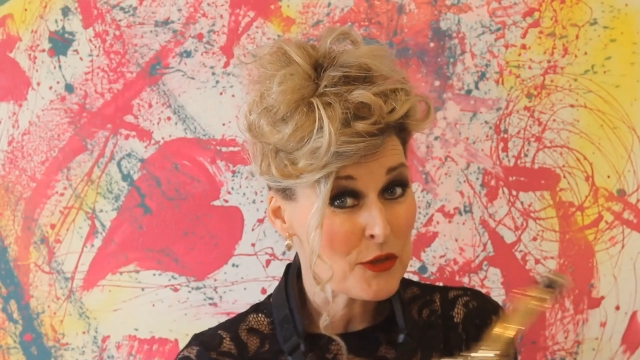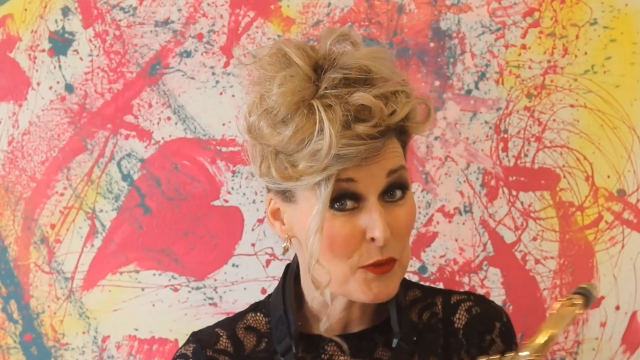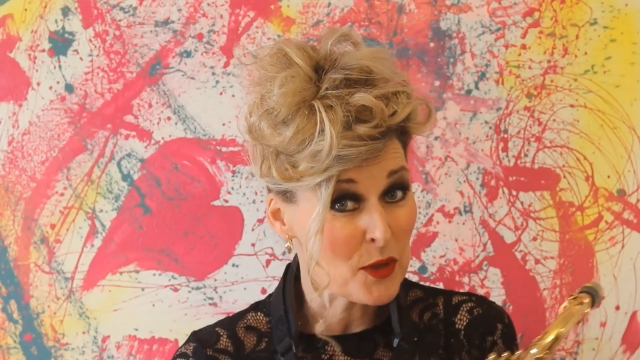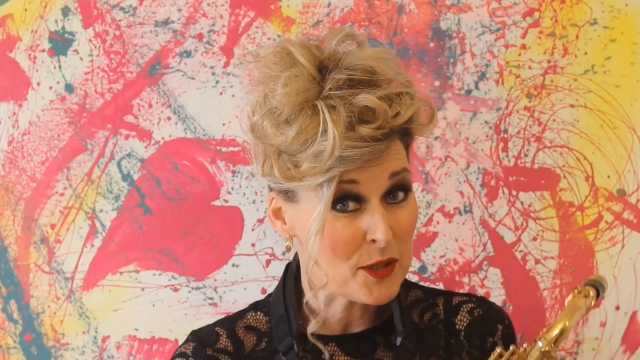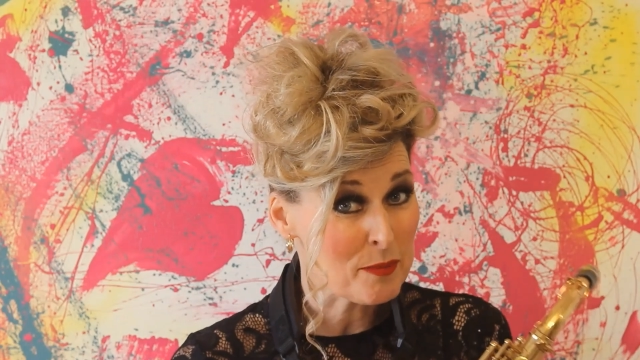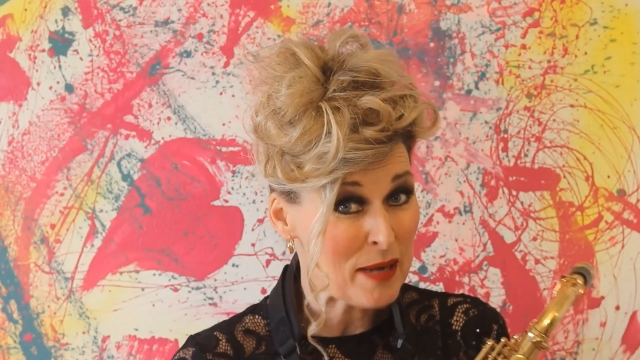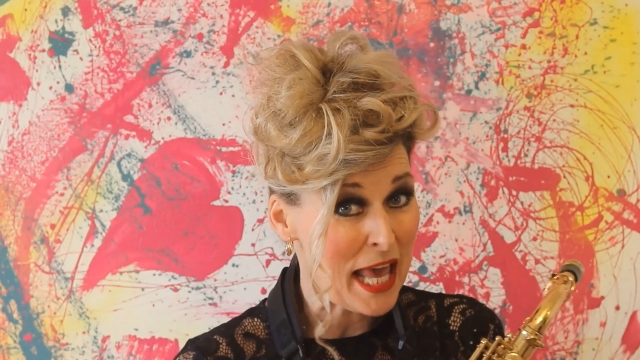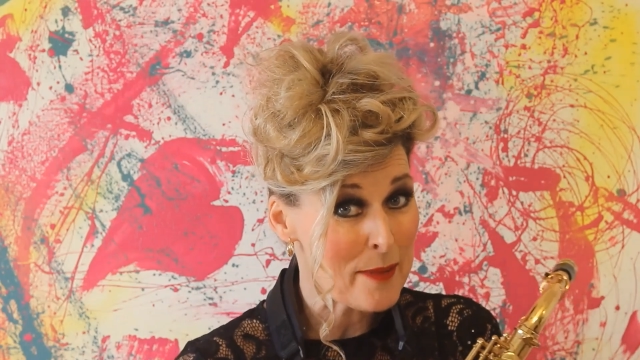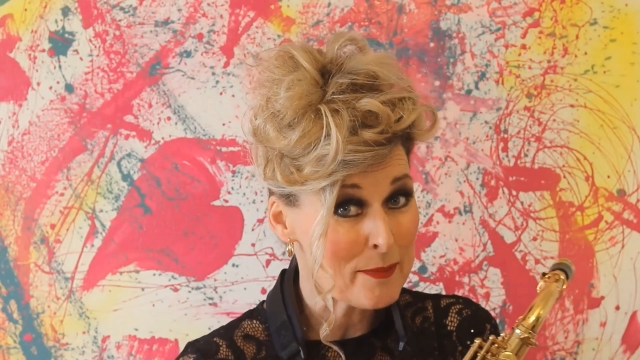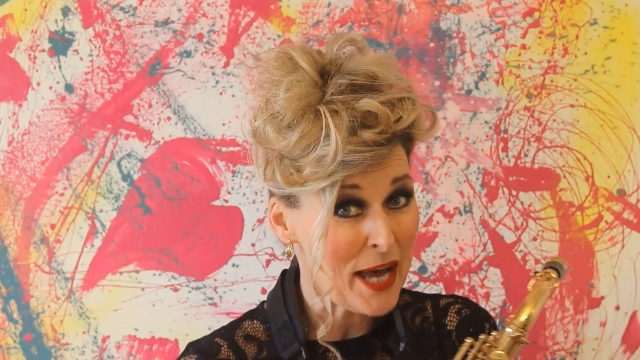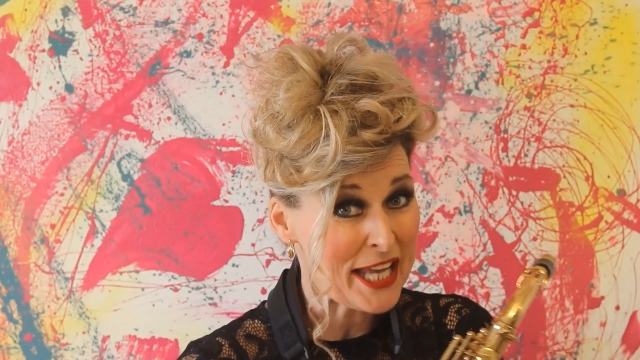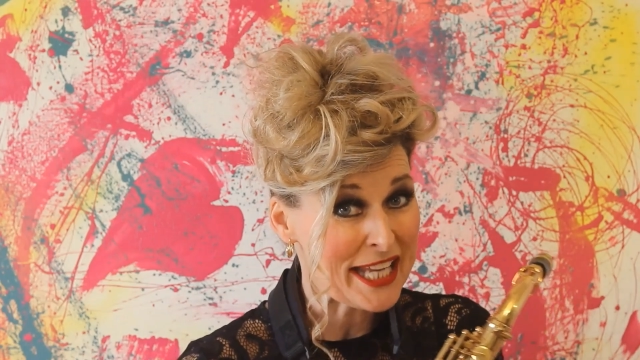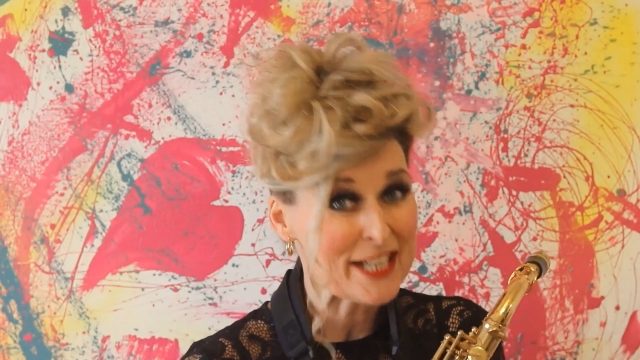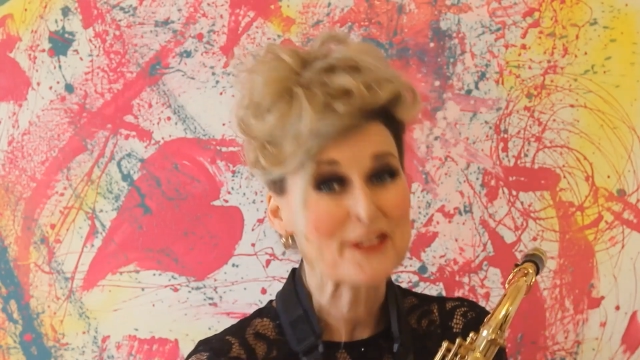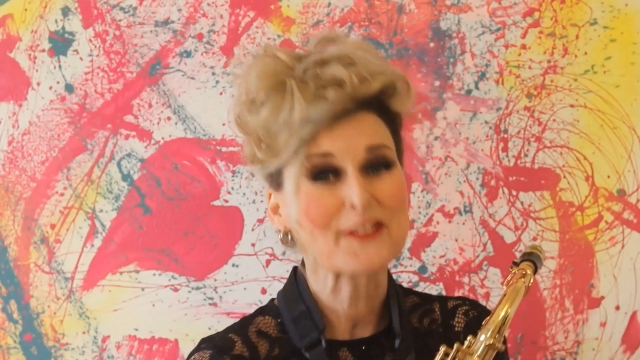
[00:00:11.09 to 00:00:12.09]
who want to play it
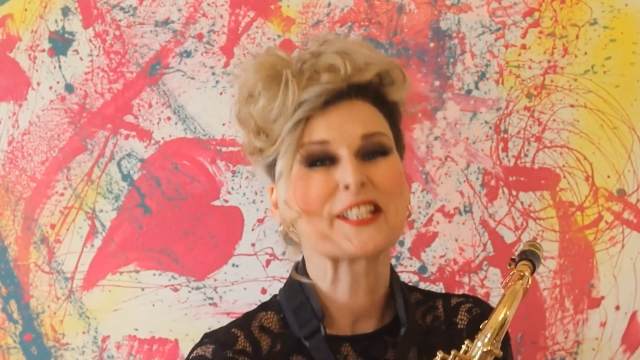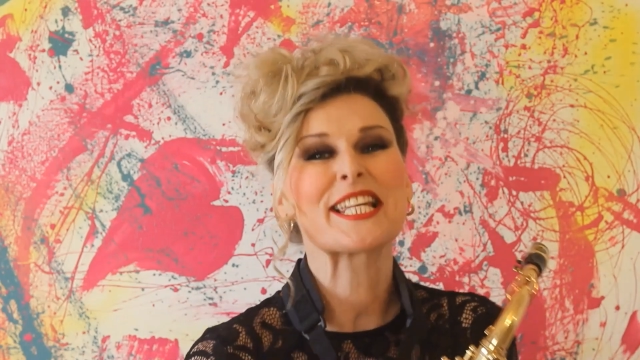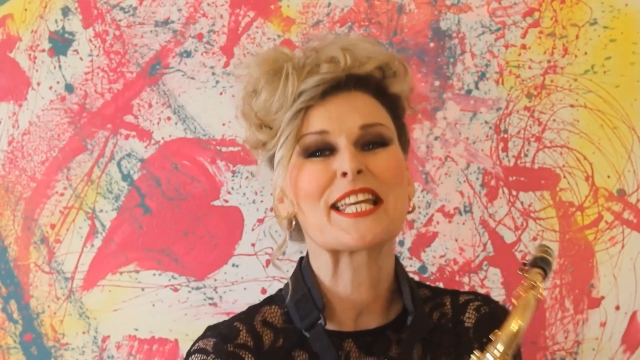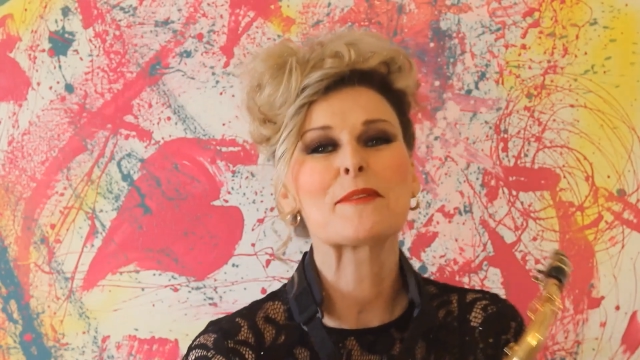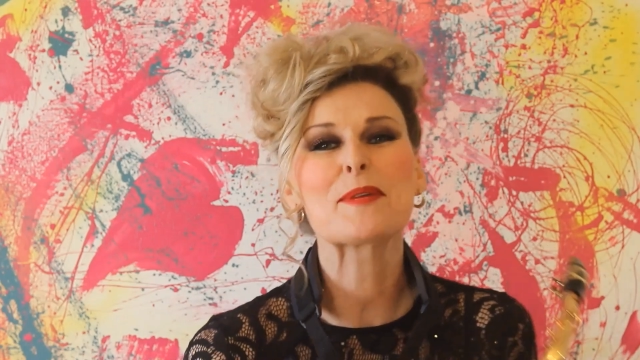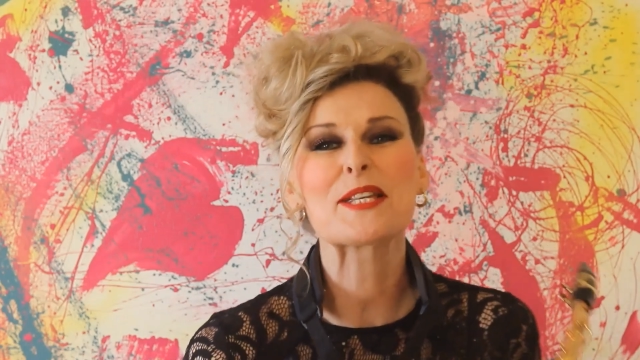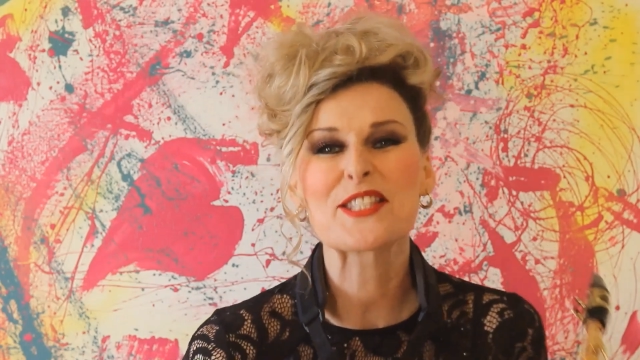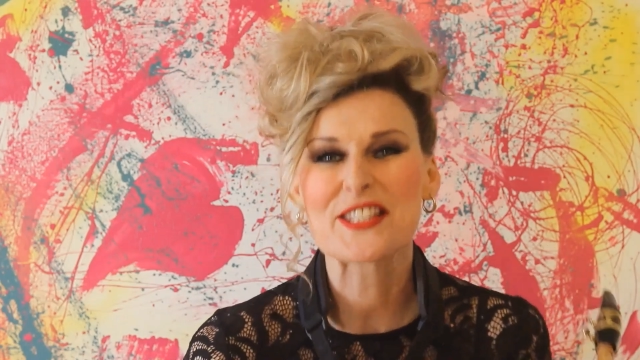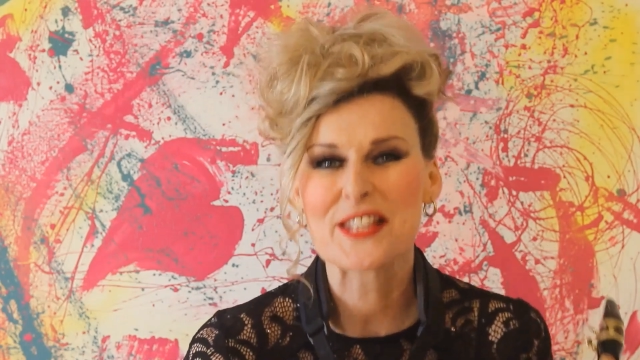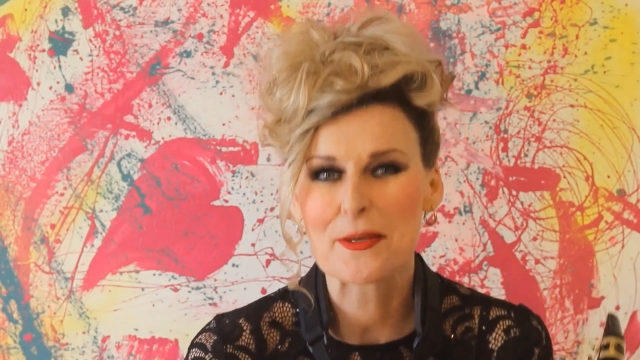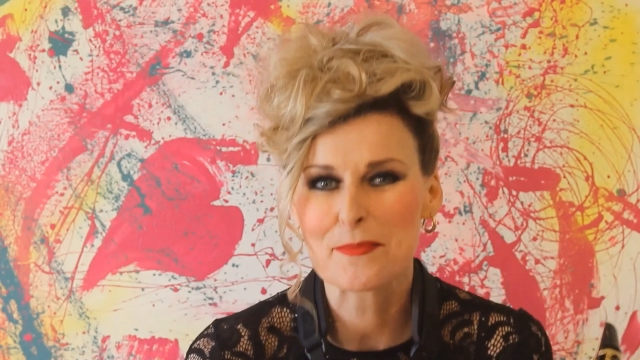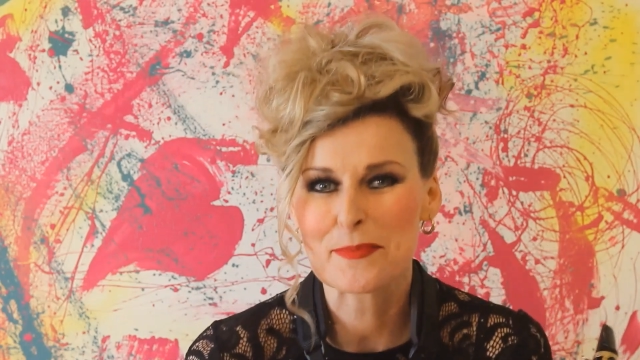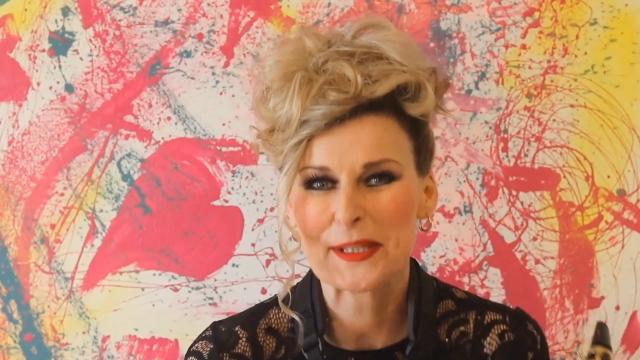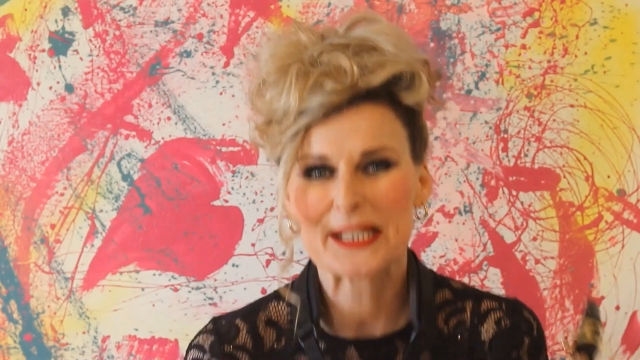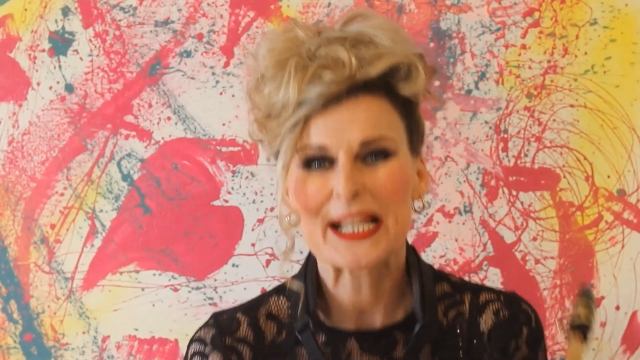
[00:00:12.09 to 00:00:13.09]
by ear and keep it
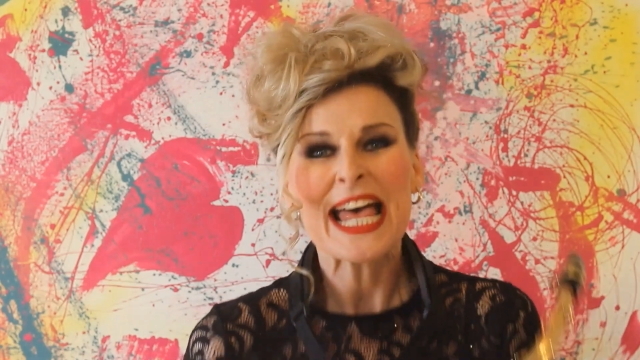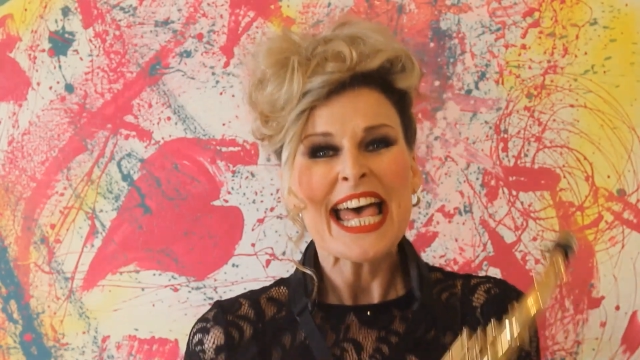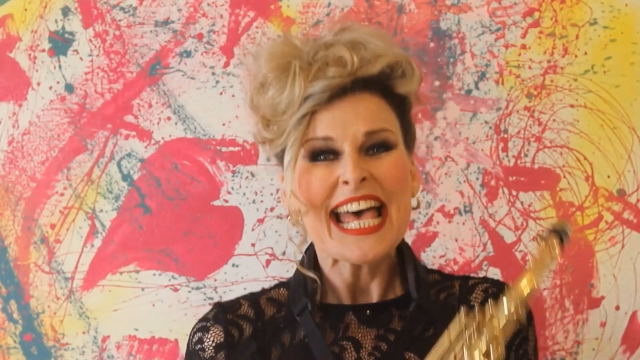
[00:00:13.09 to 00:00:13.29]
simple.